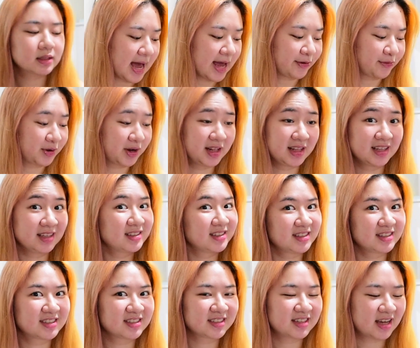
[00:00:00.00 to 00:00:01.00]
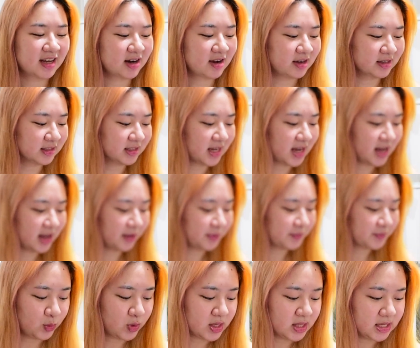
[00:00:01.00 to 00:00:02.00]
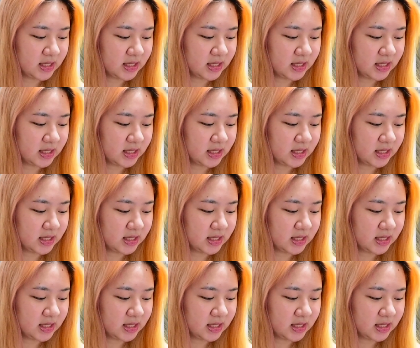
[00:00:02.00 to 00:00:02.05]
I really need to get on that. We